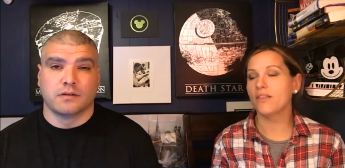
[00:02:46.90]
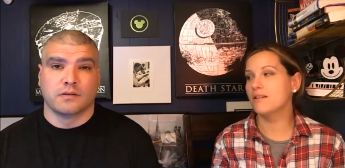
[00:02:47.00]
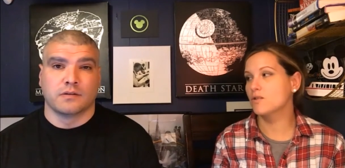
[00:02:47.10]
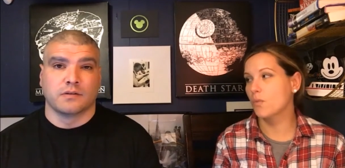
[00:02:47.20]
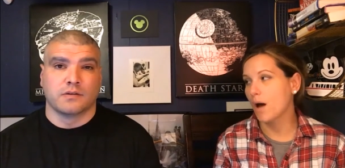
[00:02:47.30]
Speaker 1: how they
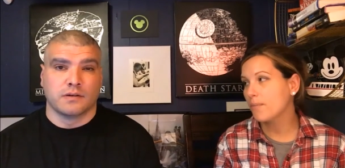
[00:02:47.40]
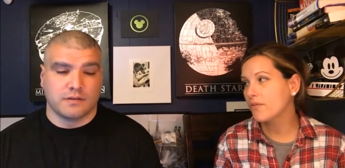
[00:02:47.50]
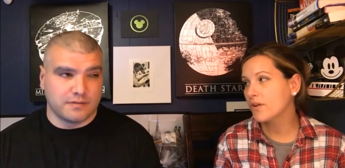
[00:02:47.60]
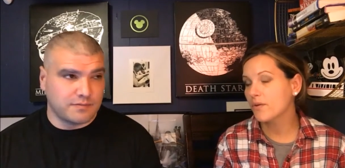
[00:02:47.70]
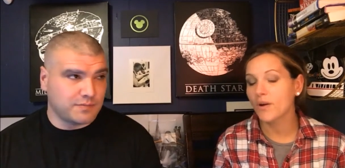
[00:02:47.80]
swap for
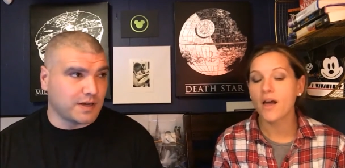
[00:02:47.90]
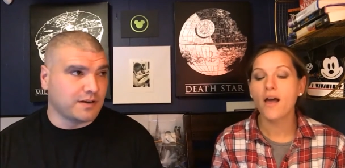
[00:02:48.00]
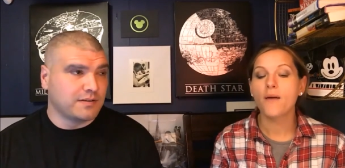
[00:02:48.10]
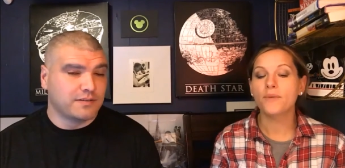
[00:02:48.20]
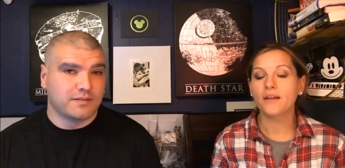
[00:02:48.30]
you. Yeah.
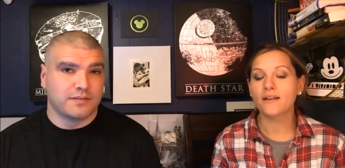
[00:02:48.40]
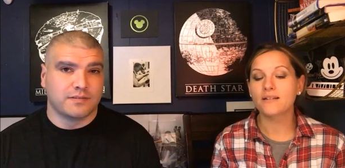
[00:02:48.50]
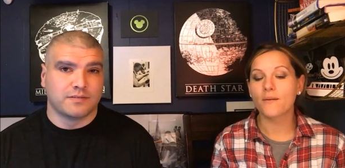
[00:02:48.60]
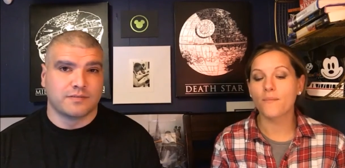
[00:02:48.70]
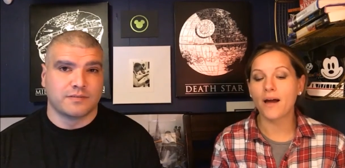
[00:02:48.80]
Because
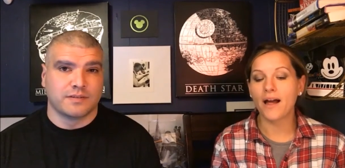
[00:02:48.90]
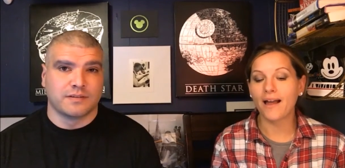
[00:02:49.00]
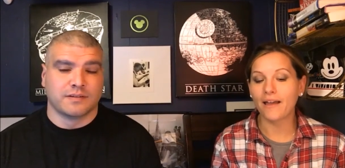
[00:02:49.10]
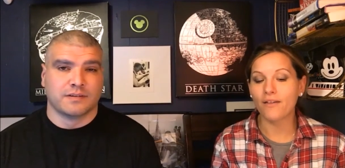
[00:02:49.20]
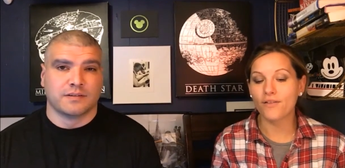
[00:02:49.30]

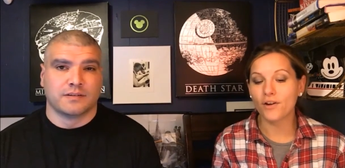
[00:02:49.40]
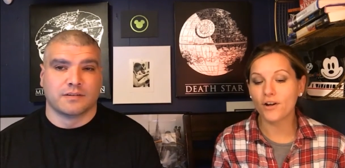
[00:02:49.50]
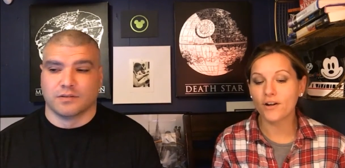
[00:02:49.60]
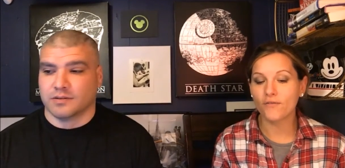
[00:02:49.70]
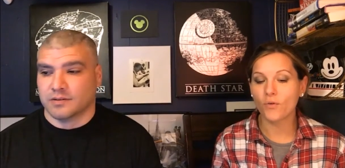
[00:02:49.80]
my
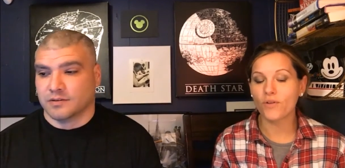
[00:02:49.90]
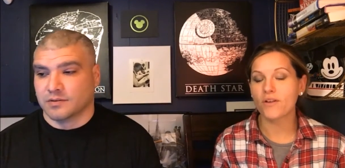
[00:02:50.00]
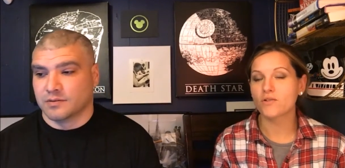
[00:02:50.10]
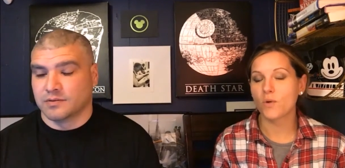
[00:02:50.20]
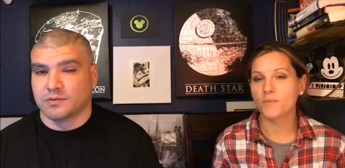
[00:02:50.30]
third and fourth
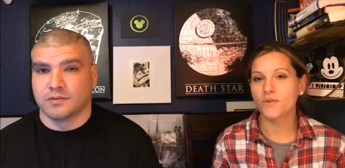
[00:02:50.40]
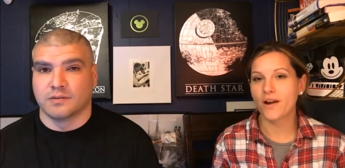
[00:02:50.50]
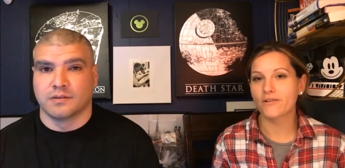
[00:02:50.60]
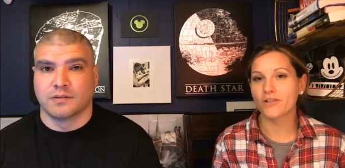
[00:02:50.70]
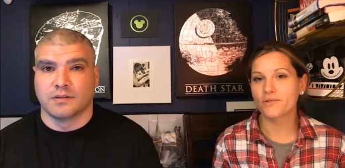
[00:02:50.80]
swapped
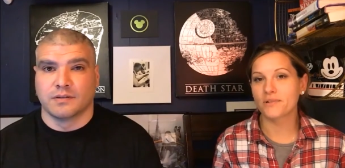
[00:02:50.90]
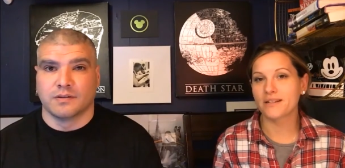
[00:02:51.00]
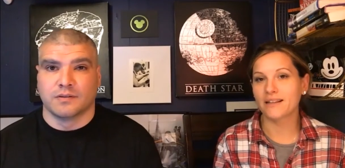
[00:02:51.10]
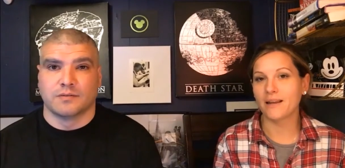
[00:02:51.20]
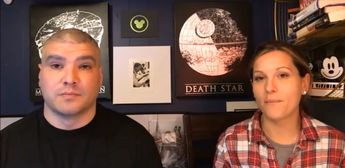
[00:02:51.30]
around just
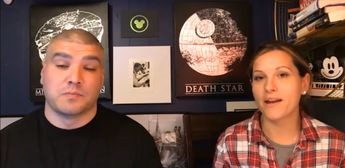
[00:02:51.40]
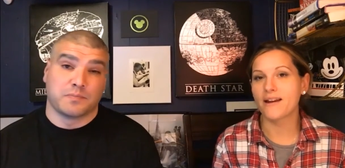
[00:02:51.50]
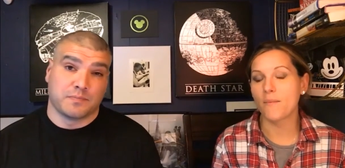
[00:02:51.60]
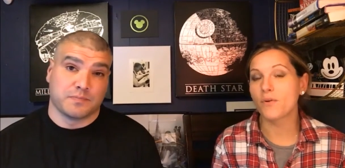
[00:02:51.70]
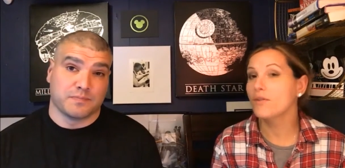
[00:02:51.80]
recently. My
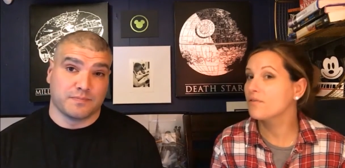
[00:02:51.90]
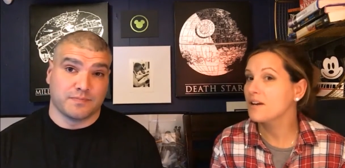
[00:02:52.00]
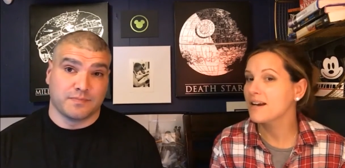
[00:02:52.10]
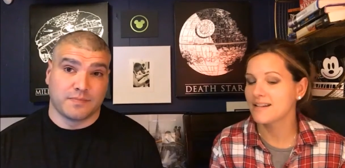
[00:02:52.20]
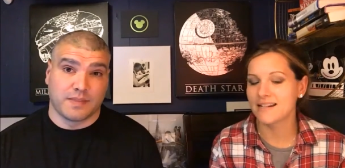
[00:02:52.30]
number
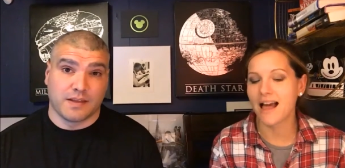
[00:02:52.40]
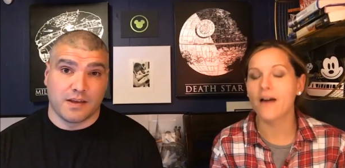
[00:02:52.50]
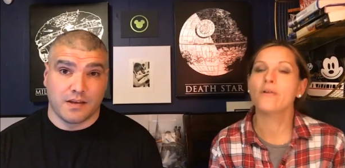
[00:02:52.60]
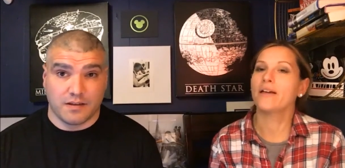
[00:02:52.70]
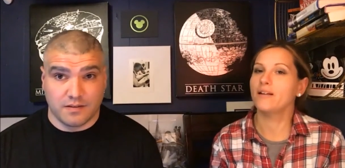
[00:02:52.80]
three is
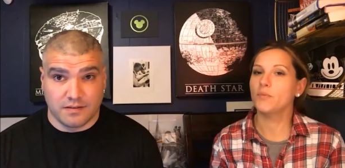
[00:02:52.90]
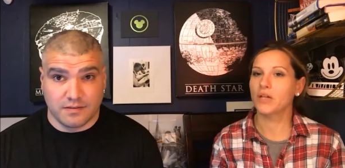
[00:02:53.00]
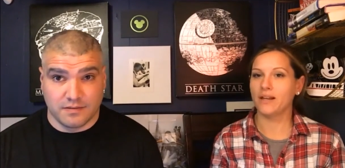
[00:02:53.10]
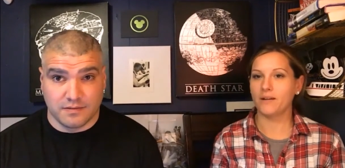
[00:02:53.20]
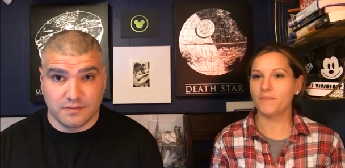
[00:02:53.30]
now Animal
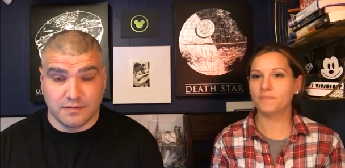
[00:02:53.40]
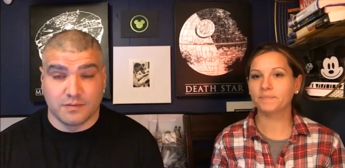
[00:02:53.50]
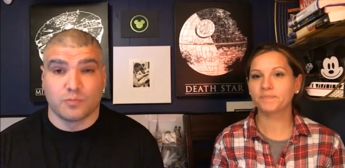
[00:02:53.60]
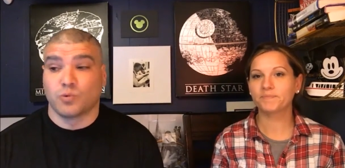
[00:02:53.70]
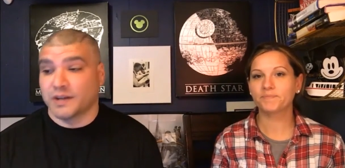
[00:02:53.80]
Kingdom.
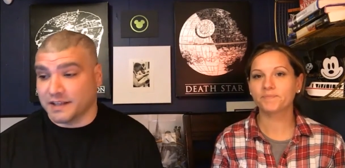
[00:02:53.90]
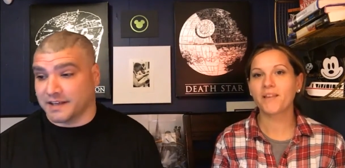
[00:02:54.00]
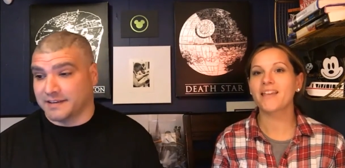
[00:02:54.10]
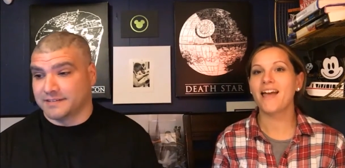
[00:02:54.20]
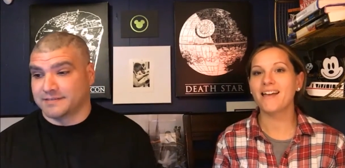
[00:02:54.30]

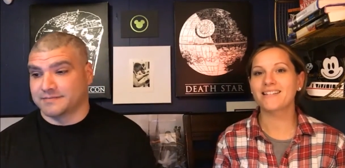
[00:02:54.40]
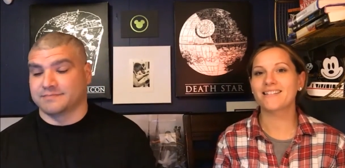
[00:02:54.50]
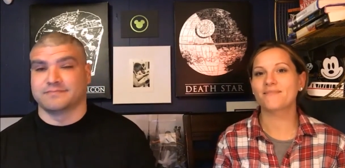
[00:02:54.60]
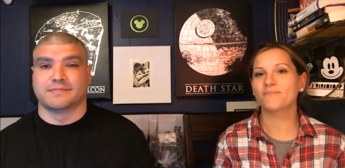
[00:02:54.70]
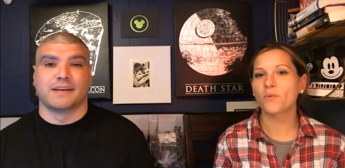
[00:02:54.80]
Really?
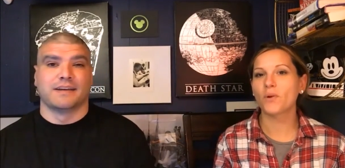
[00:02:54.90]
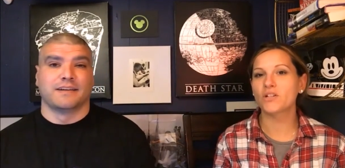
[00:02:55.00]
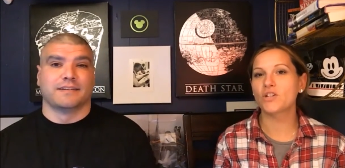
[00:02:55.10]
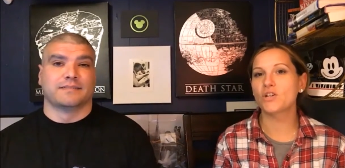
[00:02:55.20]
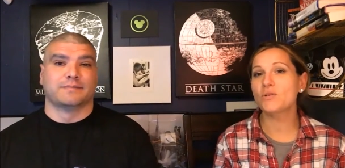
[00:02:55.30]
Yes.
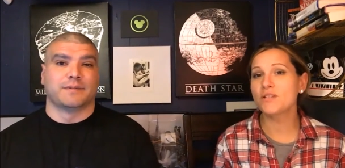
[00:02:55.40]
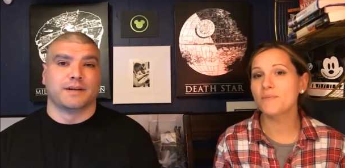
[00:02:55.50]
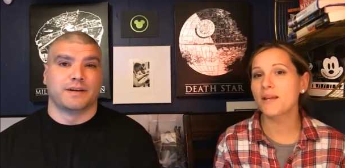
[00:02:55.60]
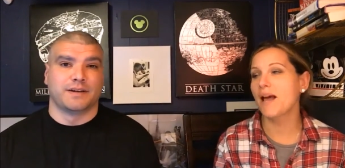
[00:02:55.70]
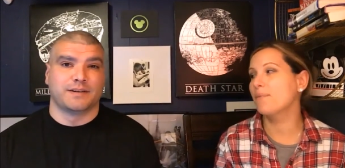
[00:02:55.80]
Which used to
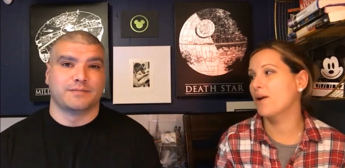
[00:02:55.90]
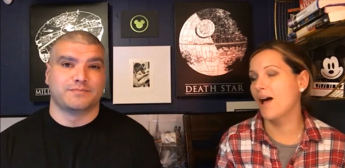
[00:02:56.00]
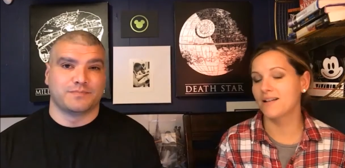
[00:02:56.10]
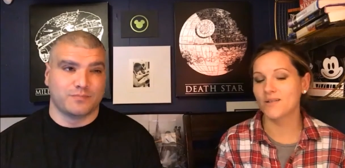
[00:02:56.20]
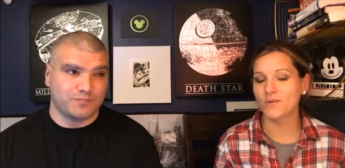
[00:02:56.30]
be
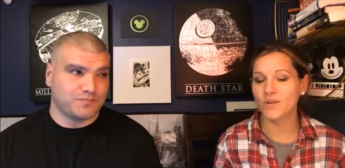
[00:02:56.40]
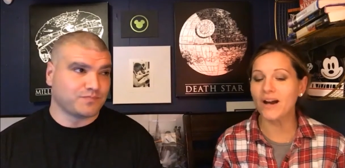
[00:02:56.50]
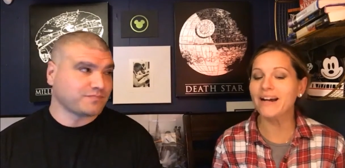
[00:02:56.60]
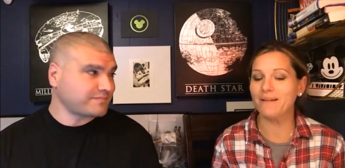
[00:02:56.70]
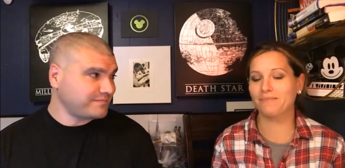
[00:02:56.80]
Epcot. So
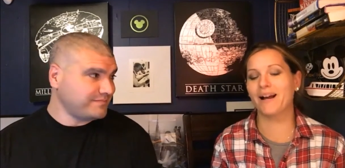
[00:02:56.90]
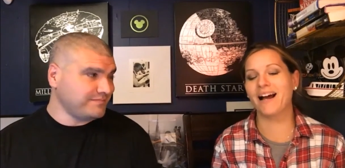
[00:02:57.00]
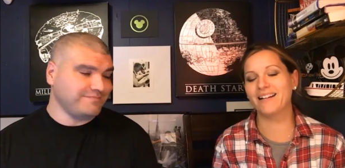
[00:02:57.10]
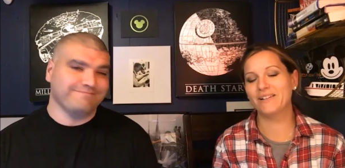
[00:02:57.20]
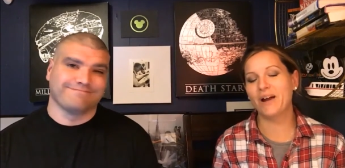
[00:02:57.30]
sorry,
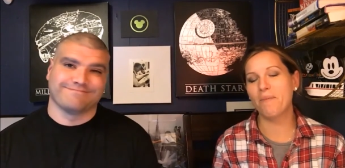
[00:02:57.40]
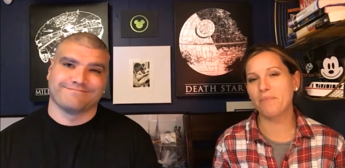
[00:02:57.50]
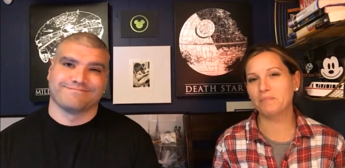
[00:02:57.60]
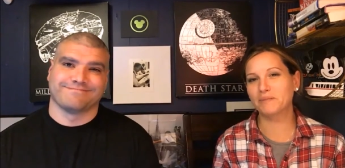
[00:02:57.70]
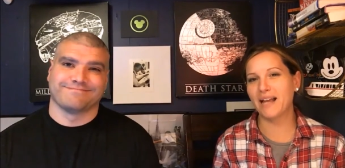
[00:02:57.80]
Epcot, you got
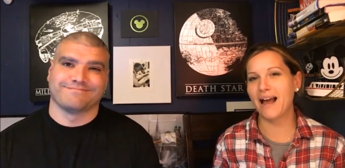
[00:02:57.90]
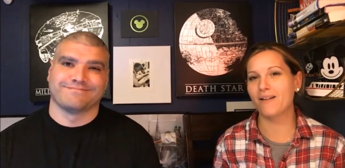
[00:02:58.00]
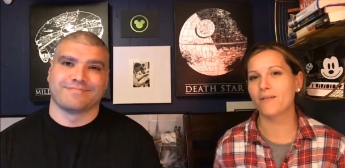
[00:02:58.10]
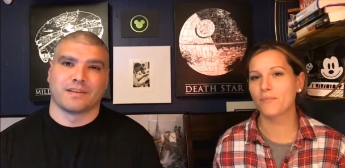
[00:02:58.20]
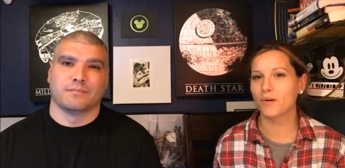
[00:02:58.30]
bumped
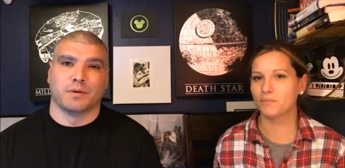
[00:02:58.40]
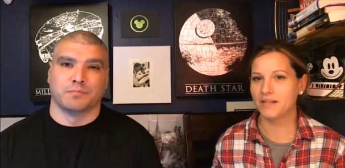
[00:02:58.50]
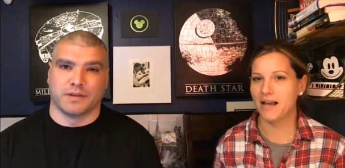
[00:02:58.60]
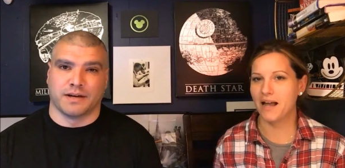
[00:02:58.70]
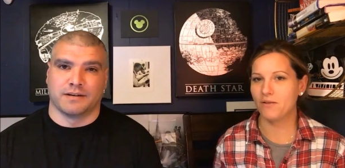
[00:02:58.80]
down. Bumped,
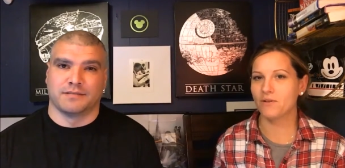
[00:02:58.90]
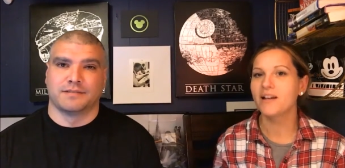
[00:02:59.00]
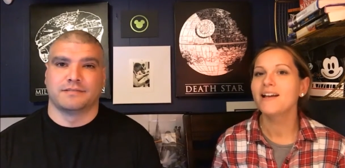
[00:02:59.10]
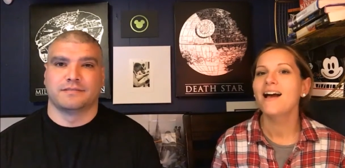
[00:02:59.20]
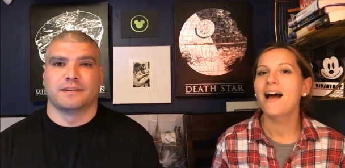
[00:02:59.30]
bumped down.
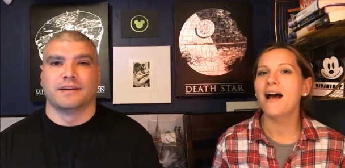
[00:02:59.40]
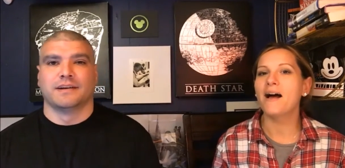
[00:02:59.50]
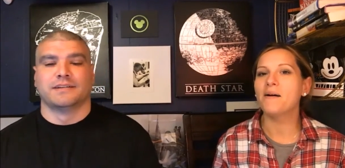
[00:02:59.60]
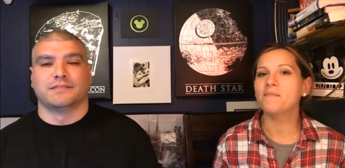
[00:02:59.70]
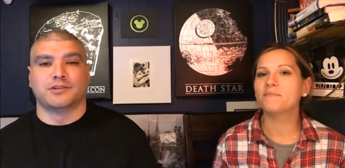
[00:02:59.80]

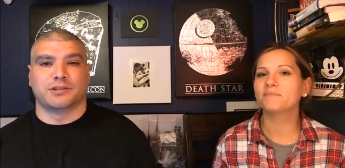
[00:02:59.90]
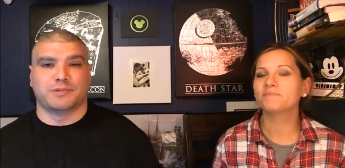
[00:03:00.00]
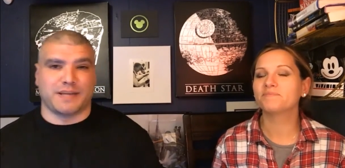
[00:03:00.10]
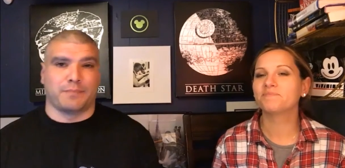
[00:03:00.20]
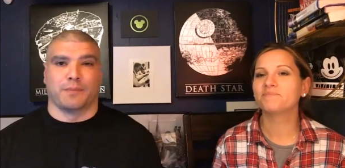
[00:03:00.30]
down. Um, Usually
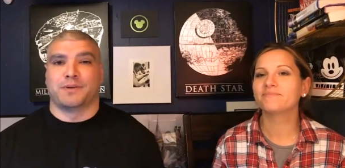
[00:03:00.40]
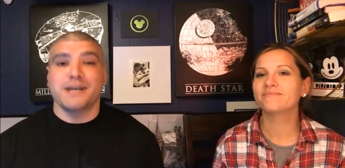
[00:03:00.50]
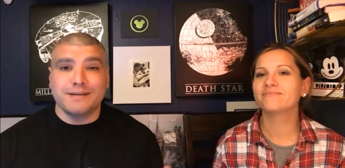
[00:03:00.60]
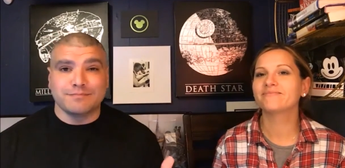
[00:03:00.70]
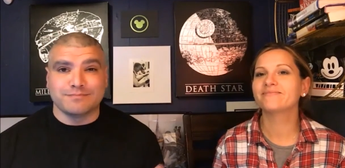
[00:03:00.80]
Speaker 2: we say bumped
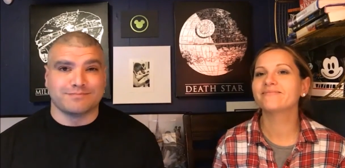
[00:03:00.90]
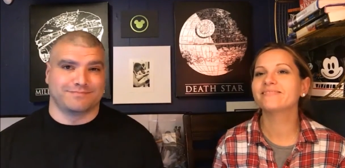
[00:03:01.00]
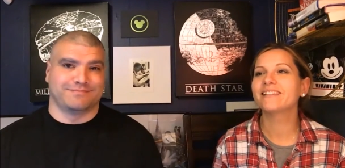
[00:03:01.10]
up.